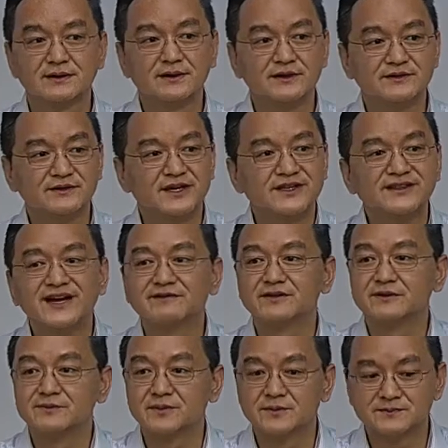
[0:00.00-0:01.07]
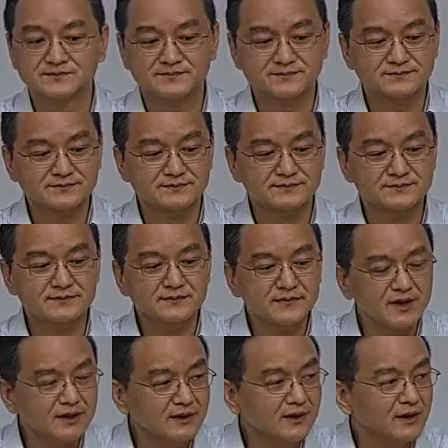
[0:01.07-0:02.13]
is inevitable.
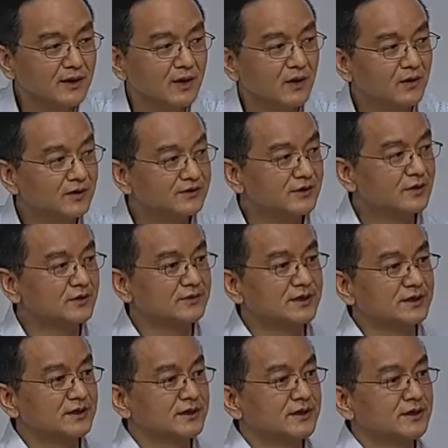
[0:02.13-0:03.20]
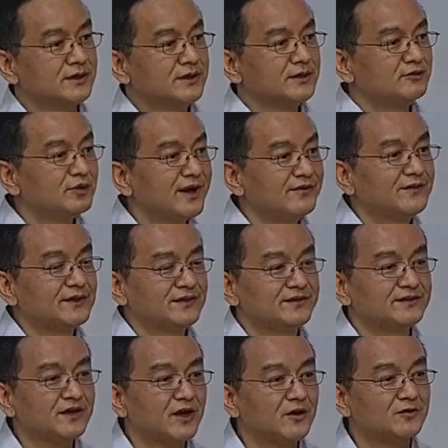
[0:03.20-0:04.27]
Also, the traffic
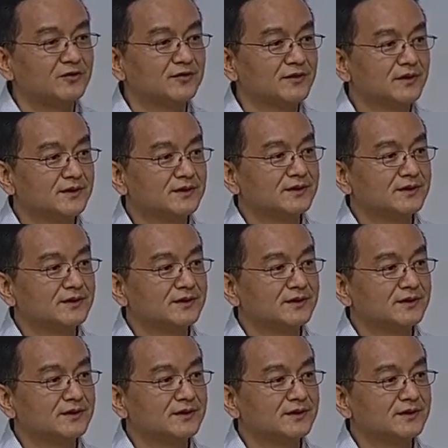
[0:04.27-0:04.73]
itself